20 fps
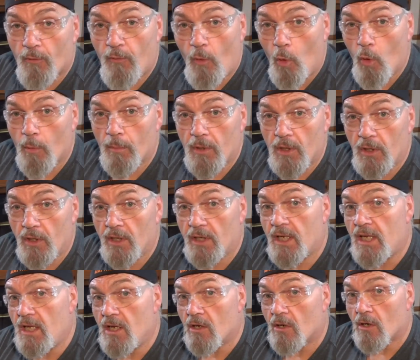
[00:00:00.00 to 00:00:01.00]
perform good.
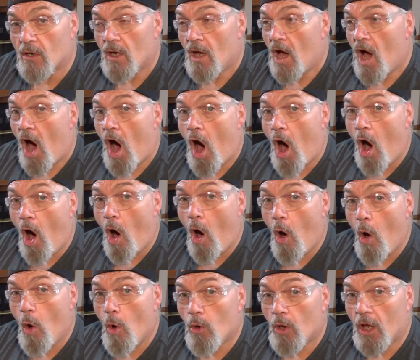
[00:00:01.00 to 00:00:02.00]
Here,
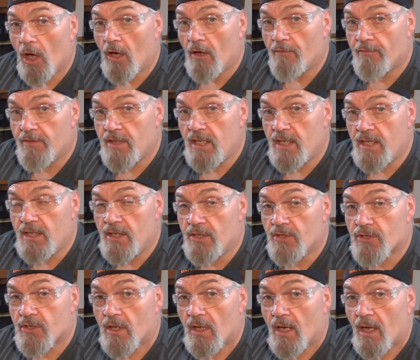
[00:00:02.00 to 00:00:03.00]
all of
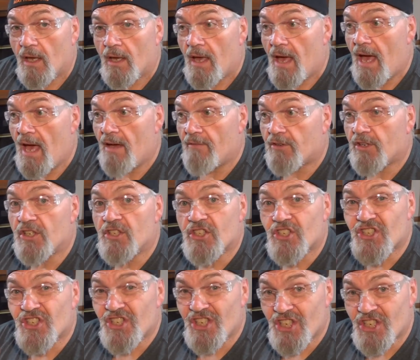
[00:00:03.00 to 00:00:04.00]
these have
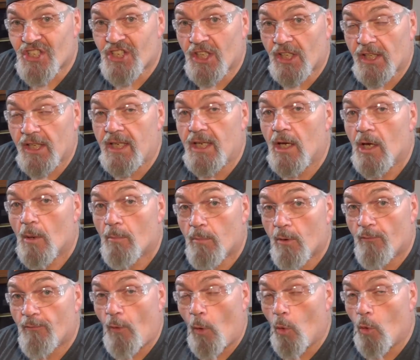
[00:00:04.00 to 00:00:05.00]
consistently
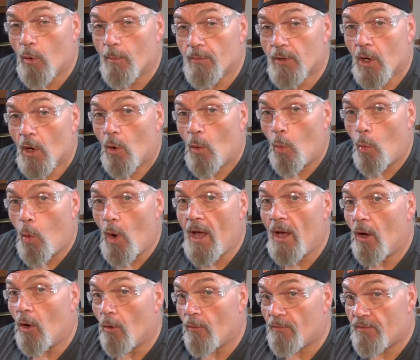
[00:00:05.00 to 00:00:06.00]
performed
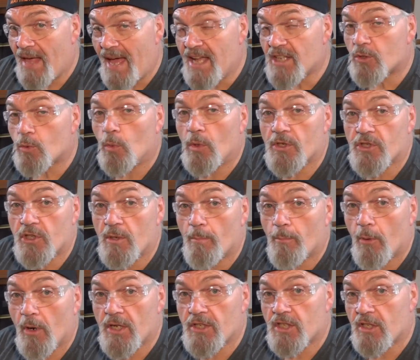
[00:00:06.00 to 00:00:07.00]
well. That's what's
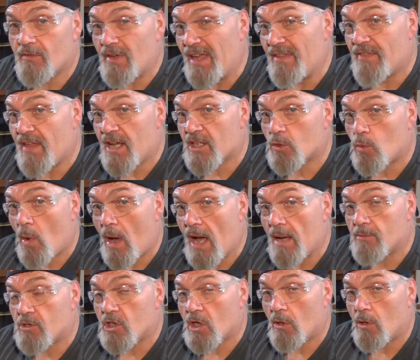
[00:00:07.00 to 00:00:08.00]
impressive, and that's why
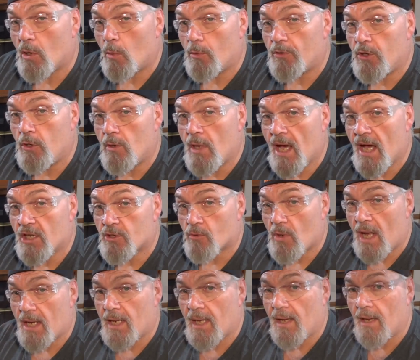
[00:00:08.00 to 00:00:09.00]
I'm sharing it with you guys
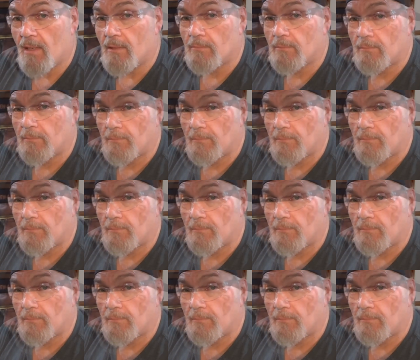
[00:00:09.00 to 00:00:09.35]
right now.